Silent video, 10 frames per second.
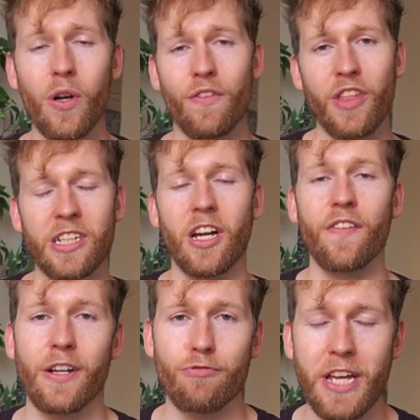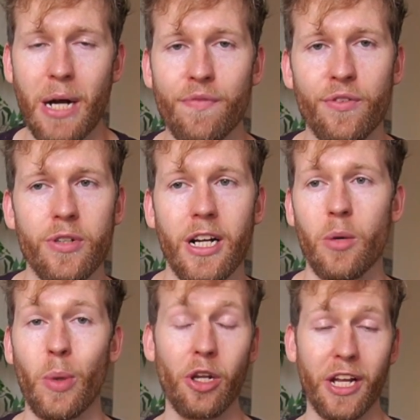One of the things that I find really helpful
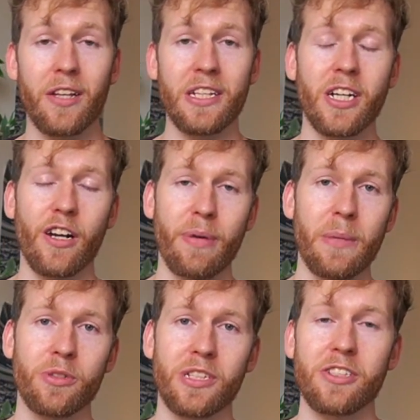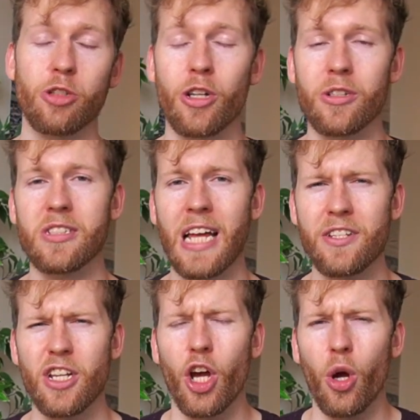when looking at these kind of papers is to
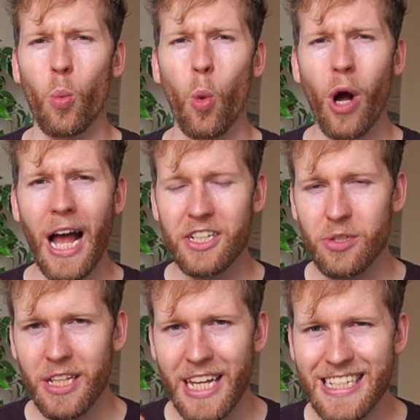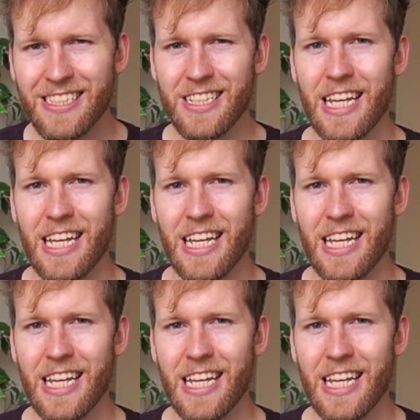understand what actually is the